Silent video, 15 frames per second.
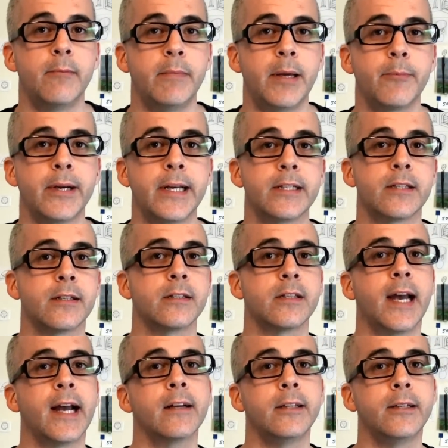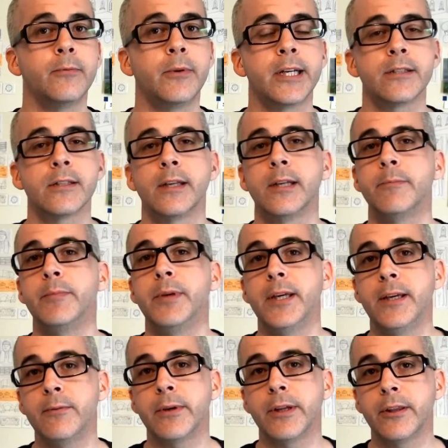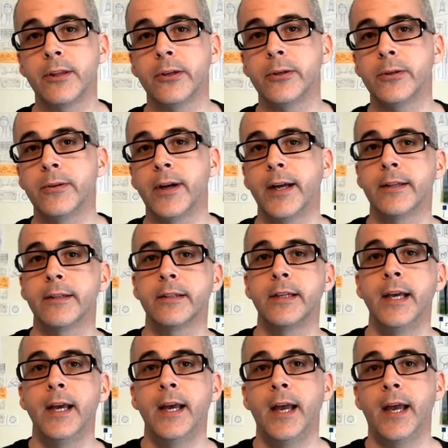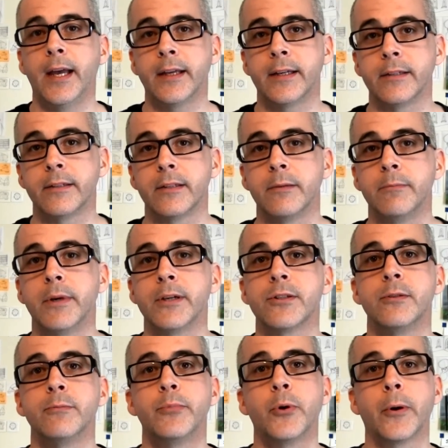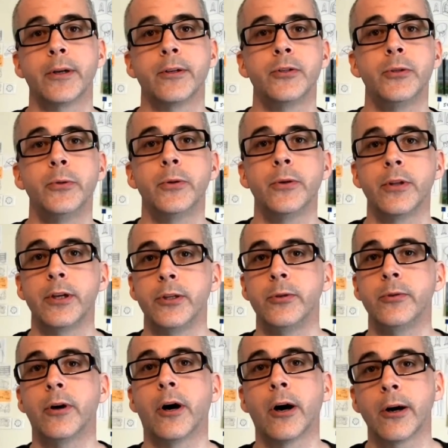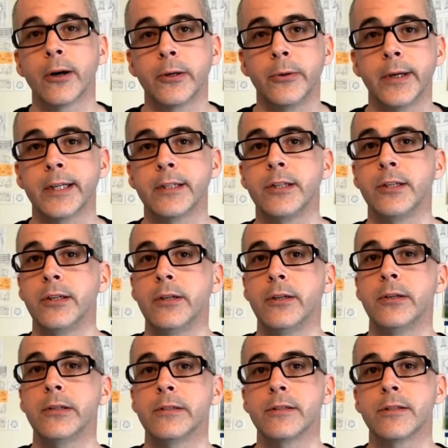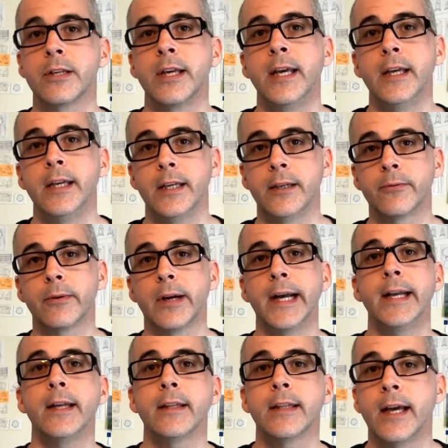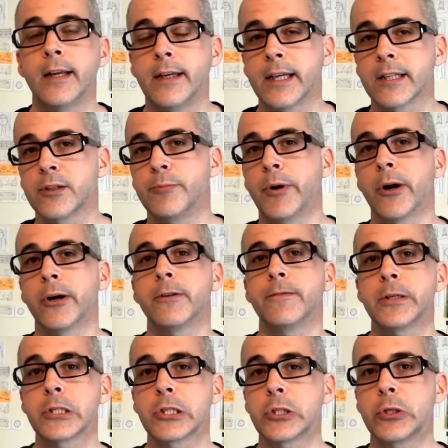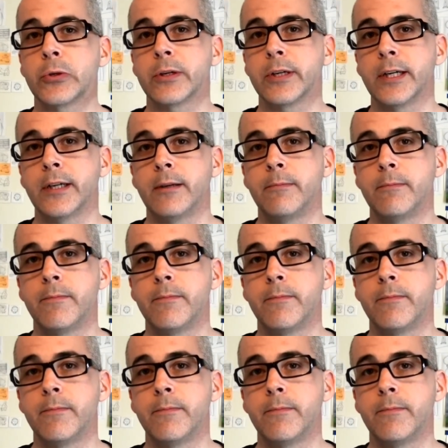memory is exactly what is going to be with you, and the most important tool that you are going to use in writing that next part of your story.